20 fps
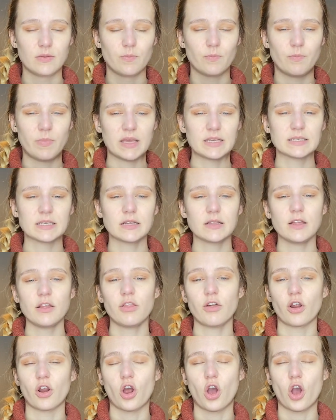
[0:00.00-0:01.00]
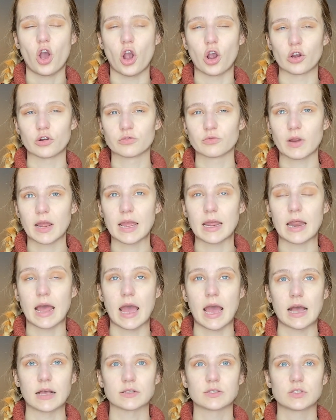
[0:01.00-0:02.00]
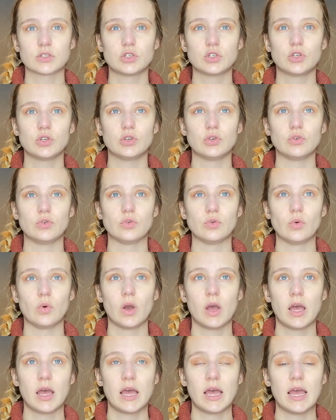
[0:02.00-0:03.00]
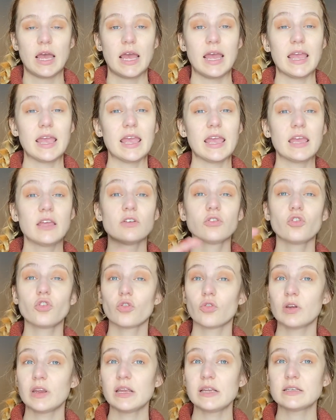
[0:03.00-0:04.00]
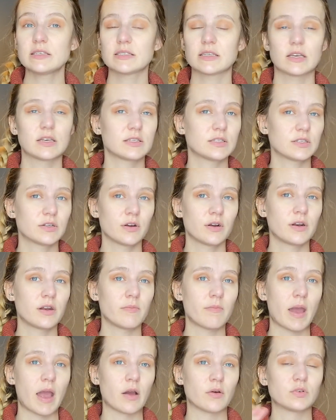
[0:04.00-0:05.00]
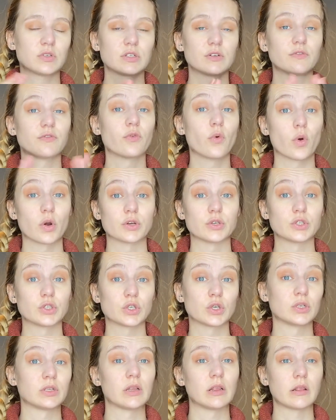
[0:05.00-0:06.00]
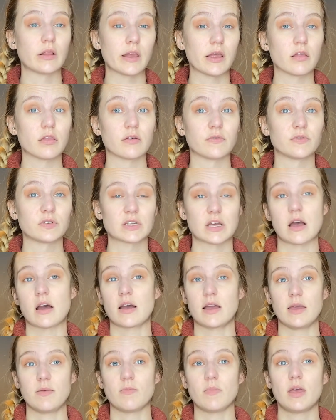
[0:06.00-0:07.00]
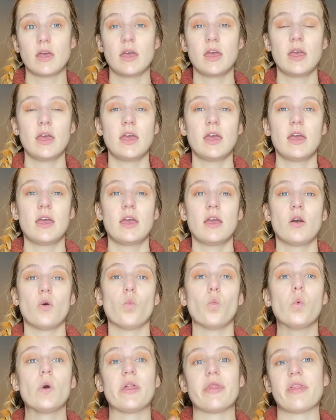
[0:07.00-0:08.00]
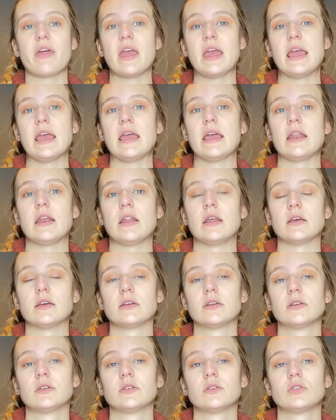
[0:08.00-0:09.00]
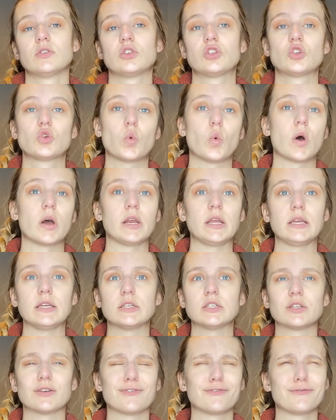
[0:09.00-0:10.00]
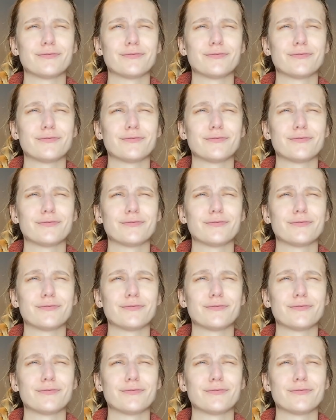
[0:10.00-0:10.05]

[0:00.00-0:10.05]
basically their heart rate has to increase a certain amount for a certain length of time within 20 to